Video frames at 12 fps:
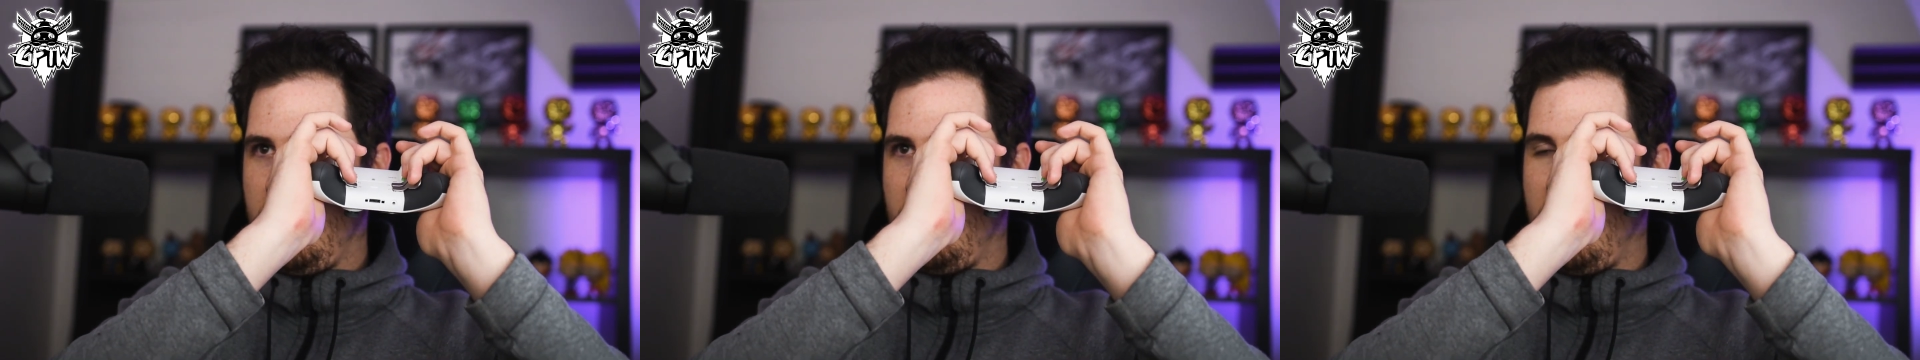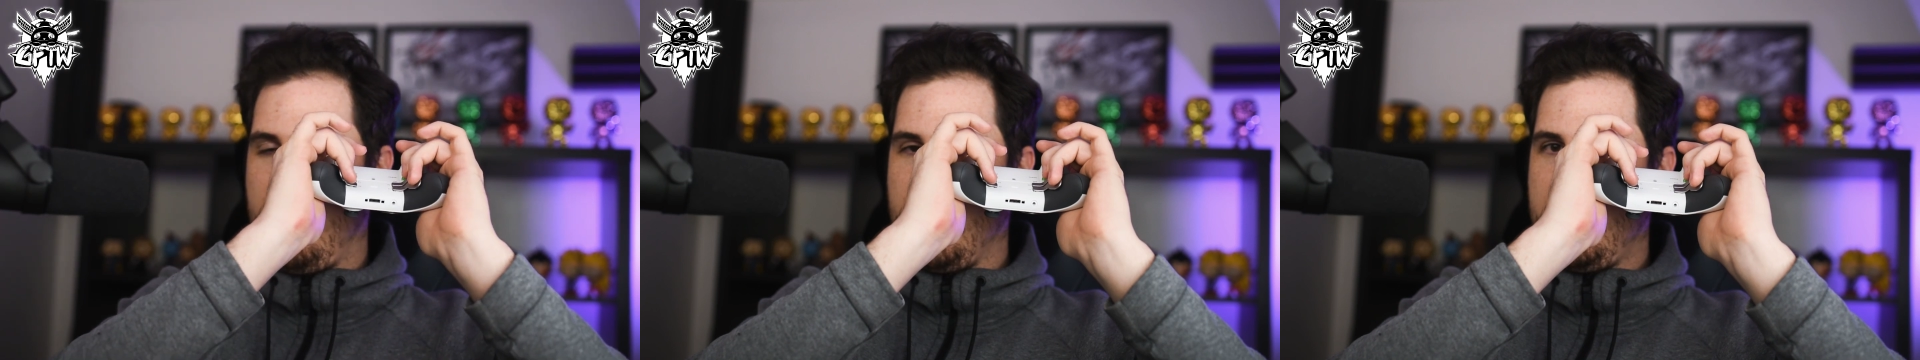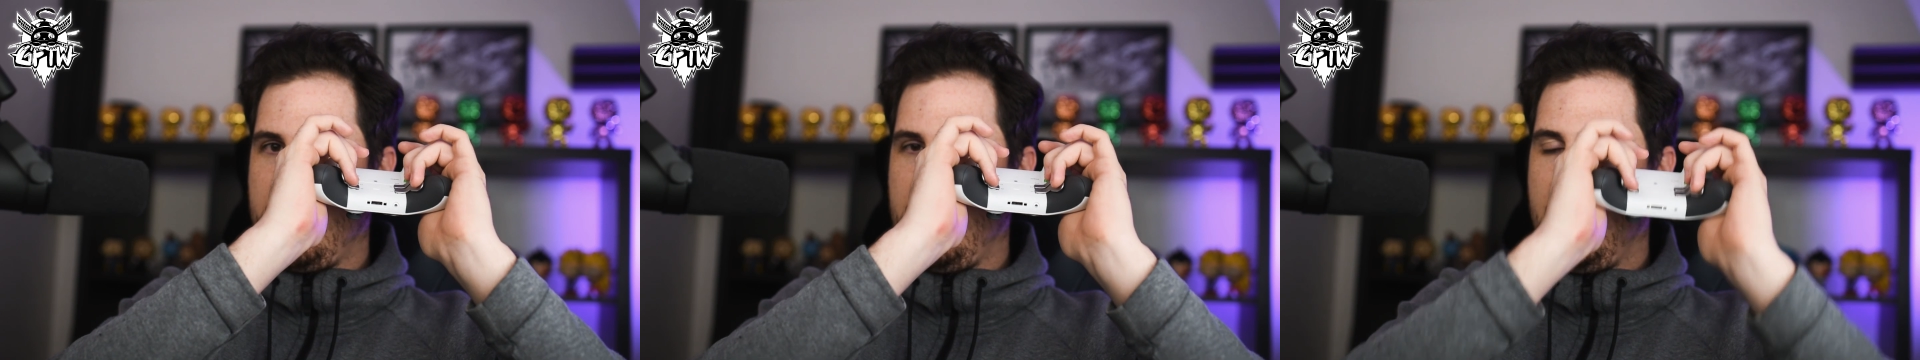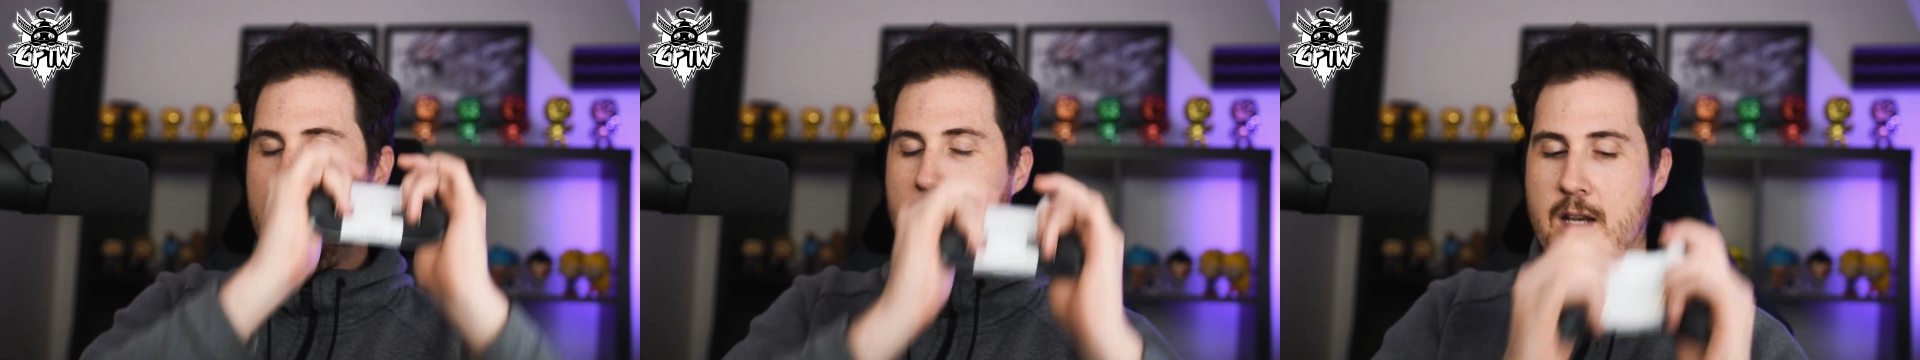grips.
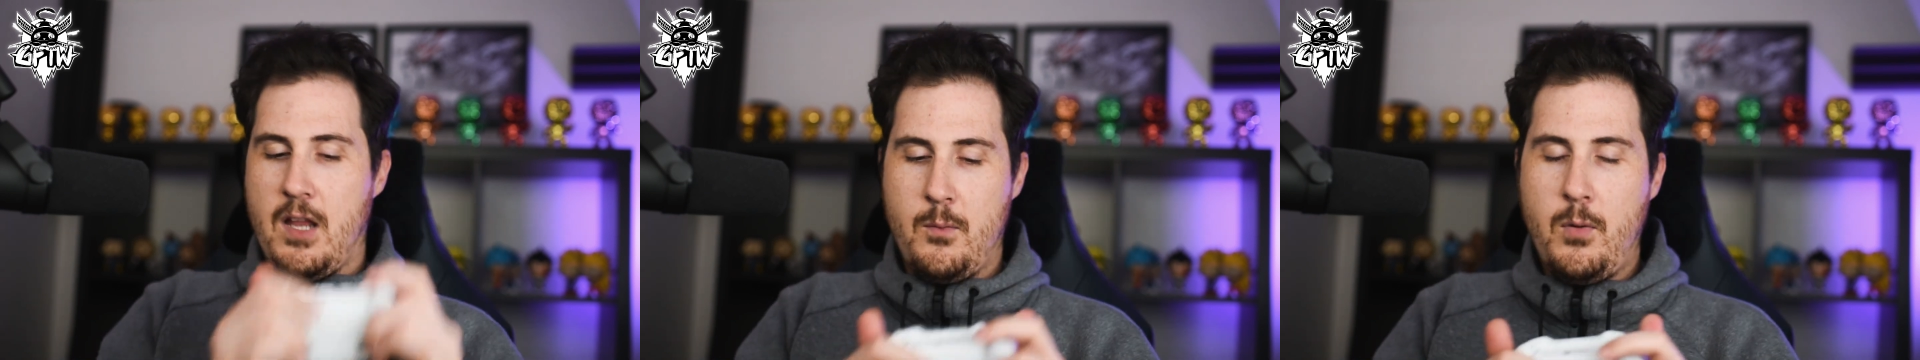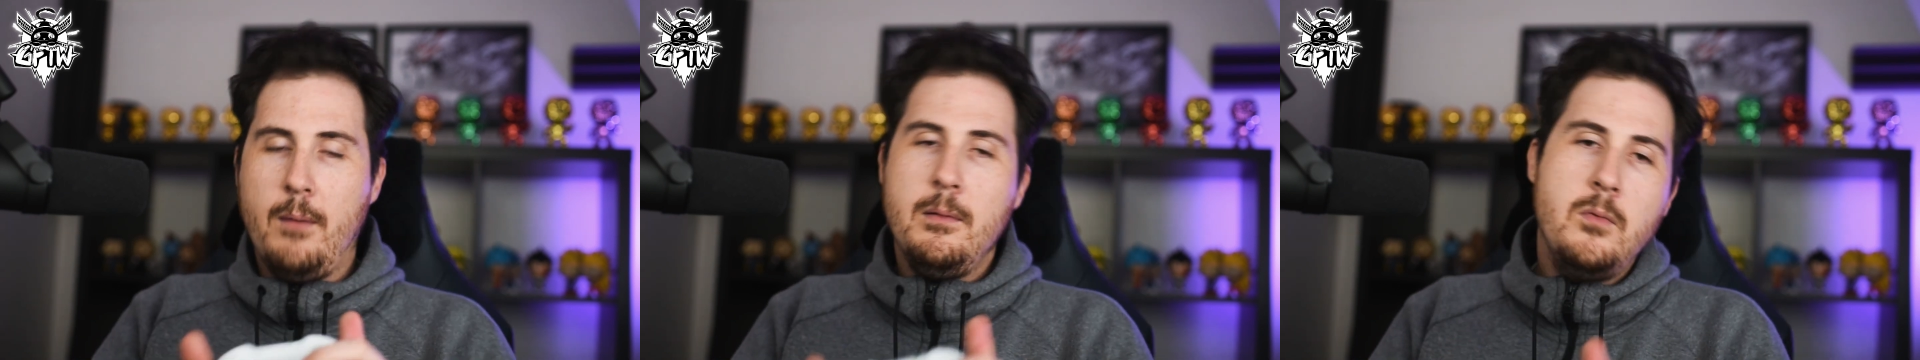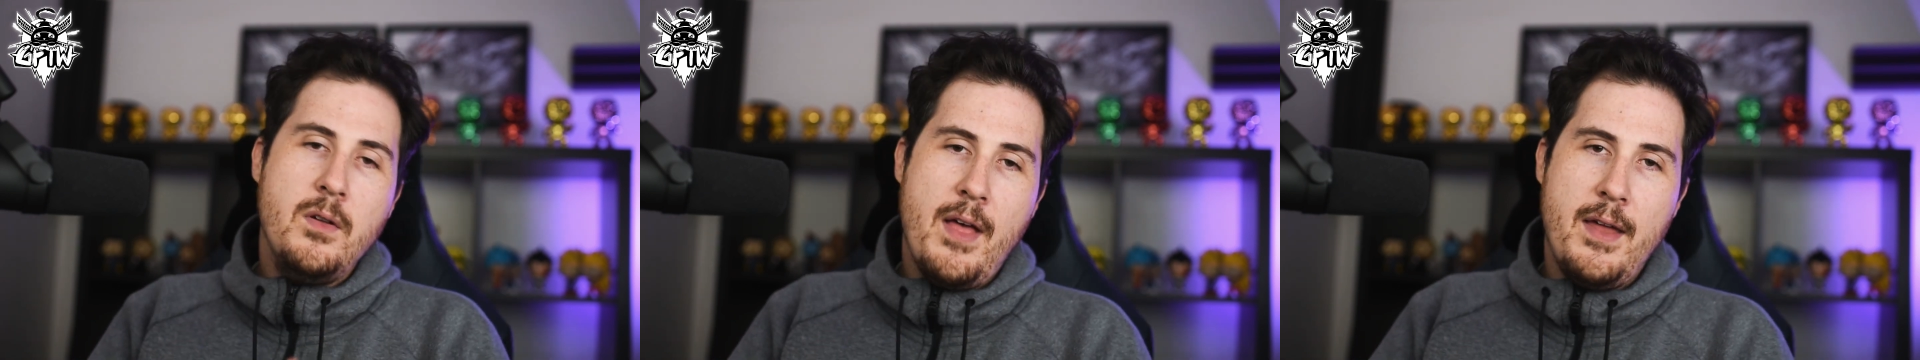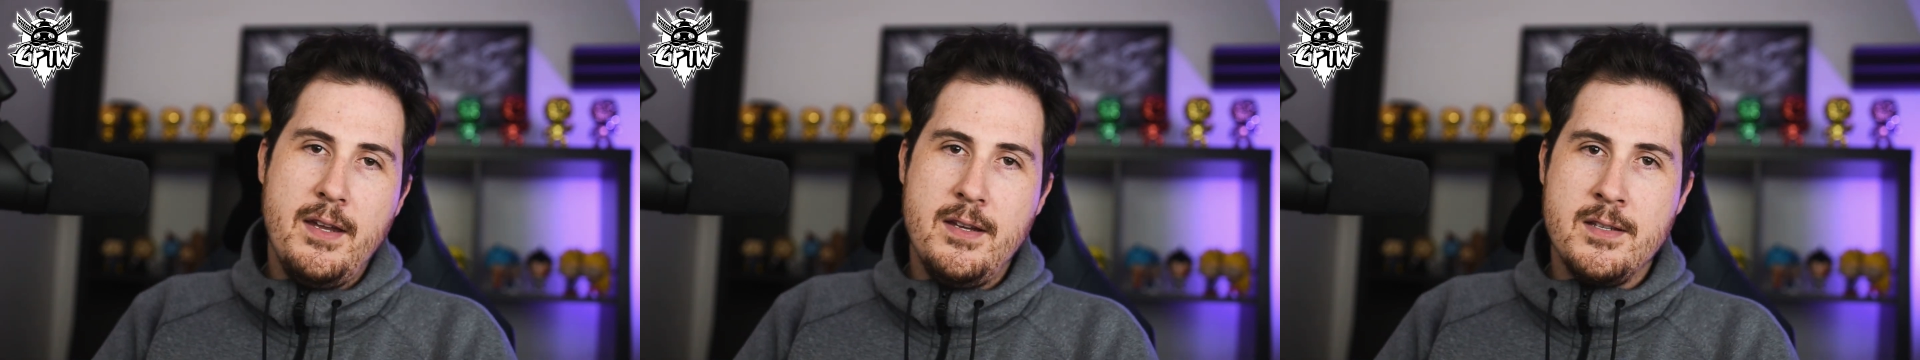Now, the problem with
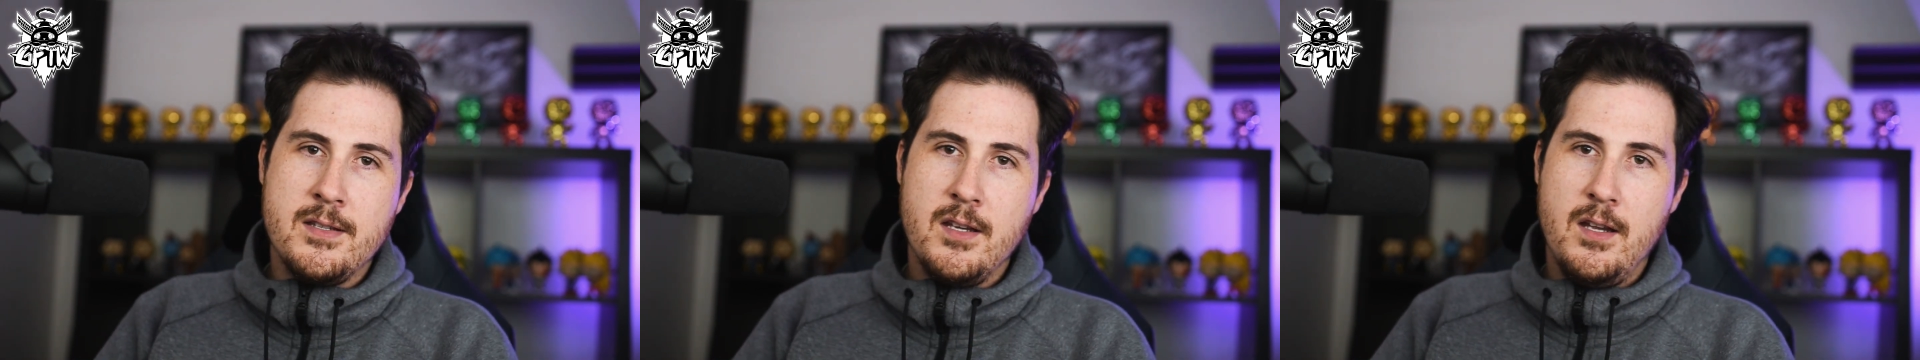that is,